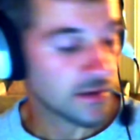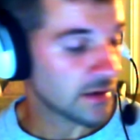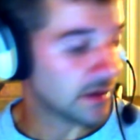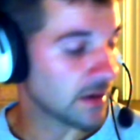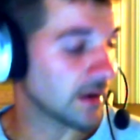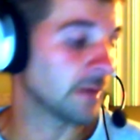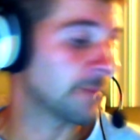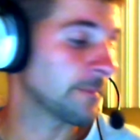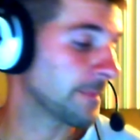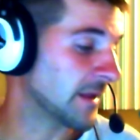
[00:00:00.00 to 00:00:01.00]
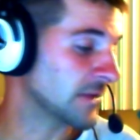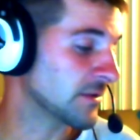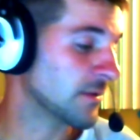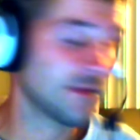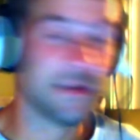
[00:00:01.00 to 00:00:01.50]
Um, I do
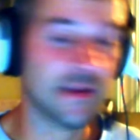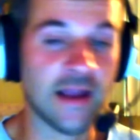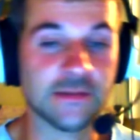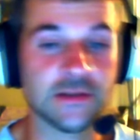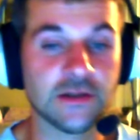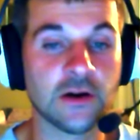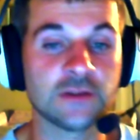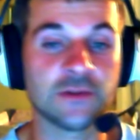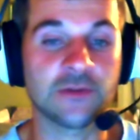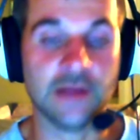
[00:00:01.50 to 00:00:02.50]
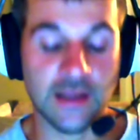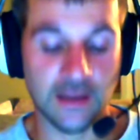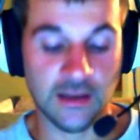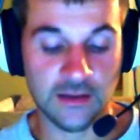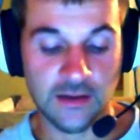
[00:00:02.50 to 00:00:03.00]
have the capture cards on
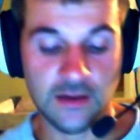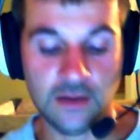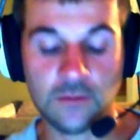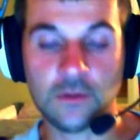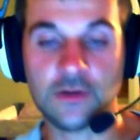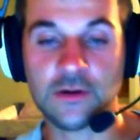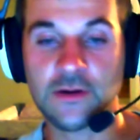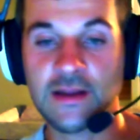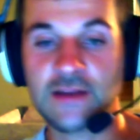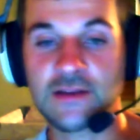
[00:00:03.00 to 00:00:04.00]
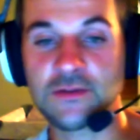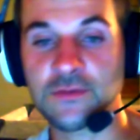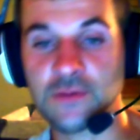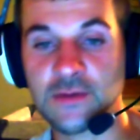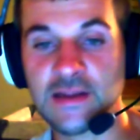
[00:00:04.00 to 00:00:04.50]
hand. We're going to go ahead and do
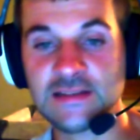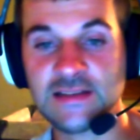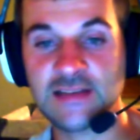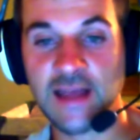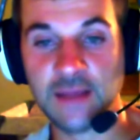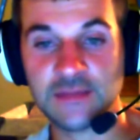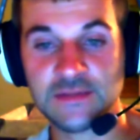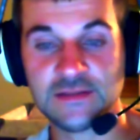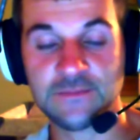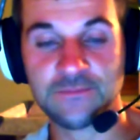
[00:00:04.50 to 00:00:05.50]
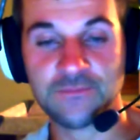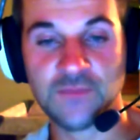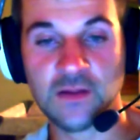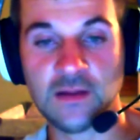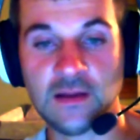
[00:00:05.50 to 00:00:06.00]
three EasyCaps.
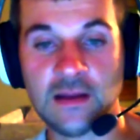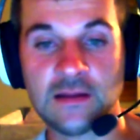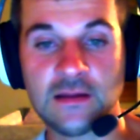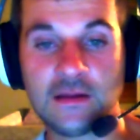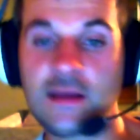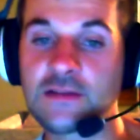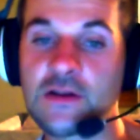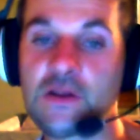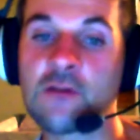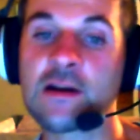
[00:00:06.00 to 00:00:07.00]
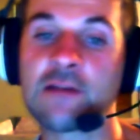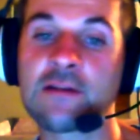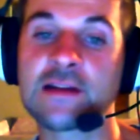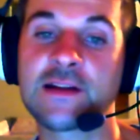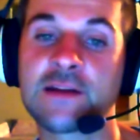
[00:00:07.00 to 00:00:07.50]
Okay, so already
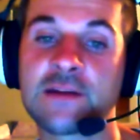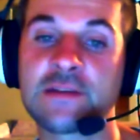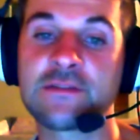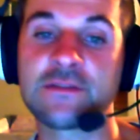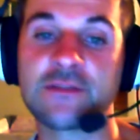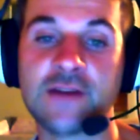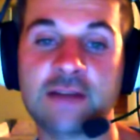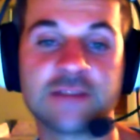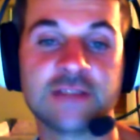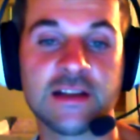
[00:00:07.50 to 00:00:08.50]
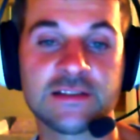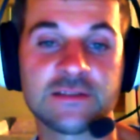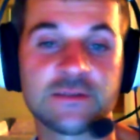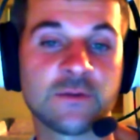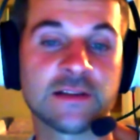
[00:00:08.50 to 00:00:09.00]
right there, I'm giving you five chances
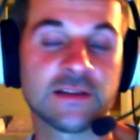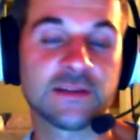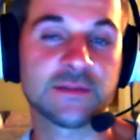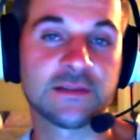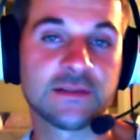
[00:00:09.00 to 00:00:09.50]
to win something.